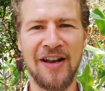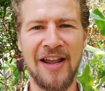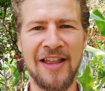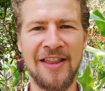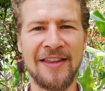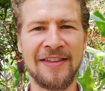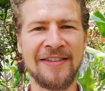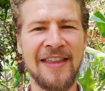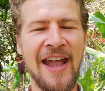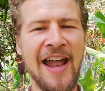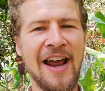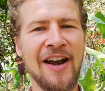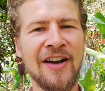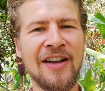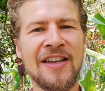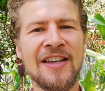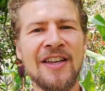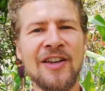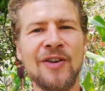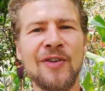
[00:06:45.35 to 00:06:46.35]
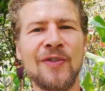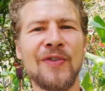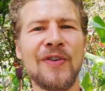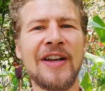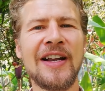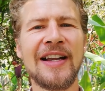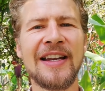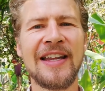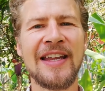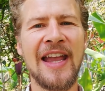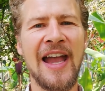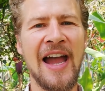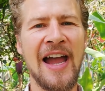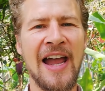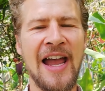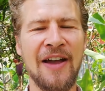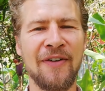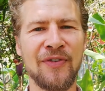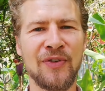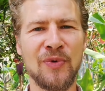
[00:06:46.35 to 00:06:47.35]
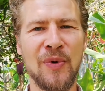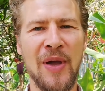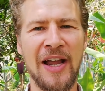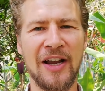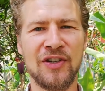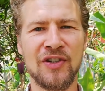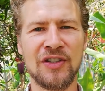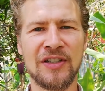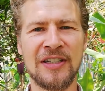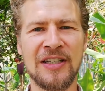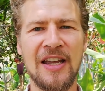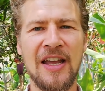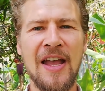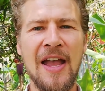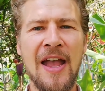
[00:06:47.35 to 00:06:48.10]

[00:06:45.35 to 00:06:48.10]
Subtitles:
and there really I have to actually